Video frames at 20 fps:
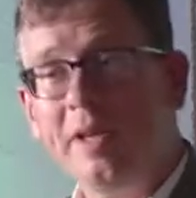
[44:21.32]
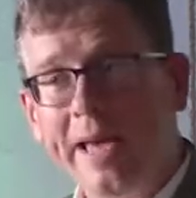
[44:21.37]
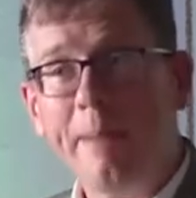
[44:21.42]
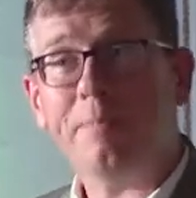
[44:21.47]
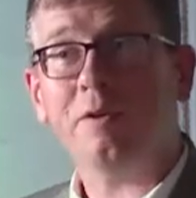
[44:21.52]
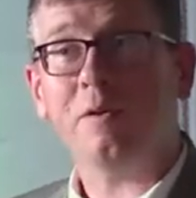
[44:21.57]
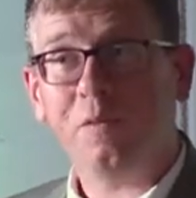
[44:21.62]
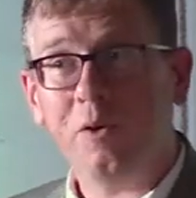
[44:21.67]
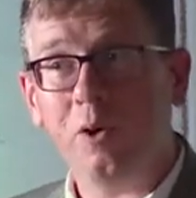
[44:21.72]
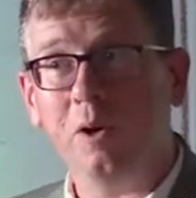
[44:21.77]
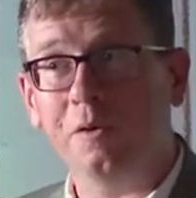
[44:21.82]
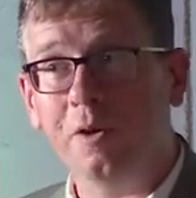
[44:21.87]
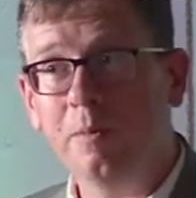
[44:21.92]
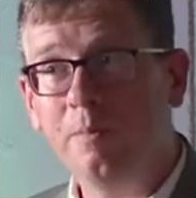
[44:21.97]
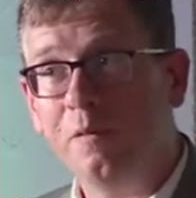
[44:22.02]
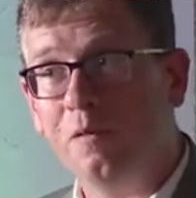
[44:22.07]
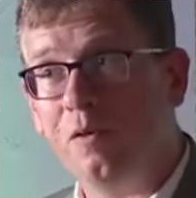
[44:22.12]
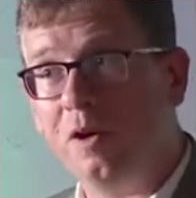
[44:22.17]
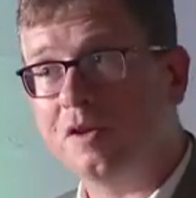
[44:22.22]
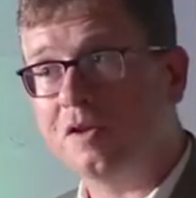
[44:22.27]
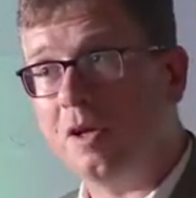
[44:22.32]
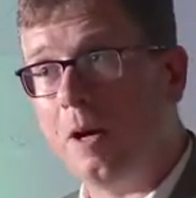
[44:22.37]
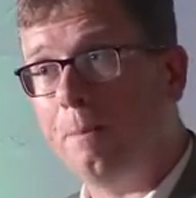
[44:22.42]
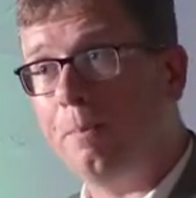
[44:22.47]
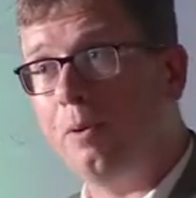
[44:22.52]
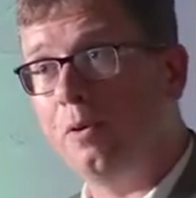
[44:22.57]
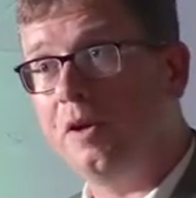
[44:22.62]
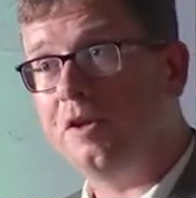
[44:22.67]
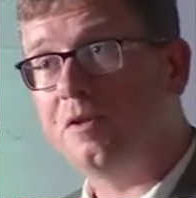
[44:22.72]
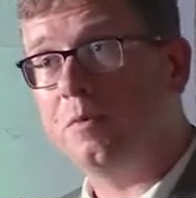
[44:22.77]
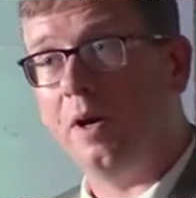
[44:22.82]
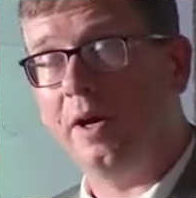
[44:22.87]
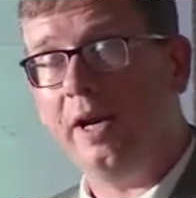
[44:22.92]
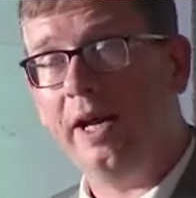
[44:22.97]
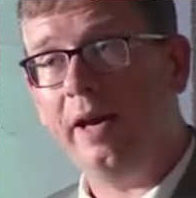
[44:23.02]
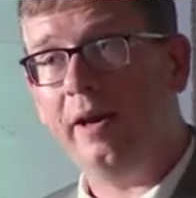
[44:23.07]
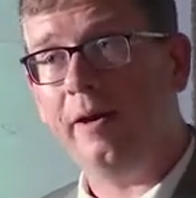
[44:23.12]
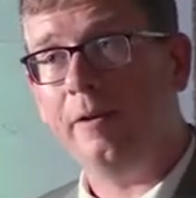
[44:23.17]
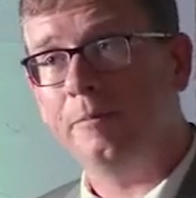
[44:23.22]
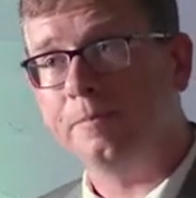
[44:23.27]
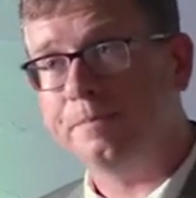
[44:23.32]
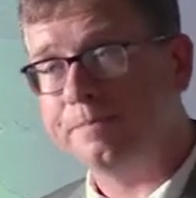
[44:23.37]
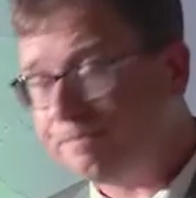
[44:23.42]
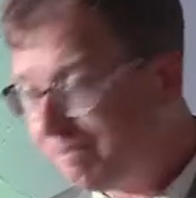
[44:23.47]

kept a few of them. For example, this one here.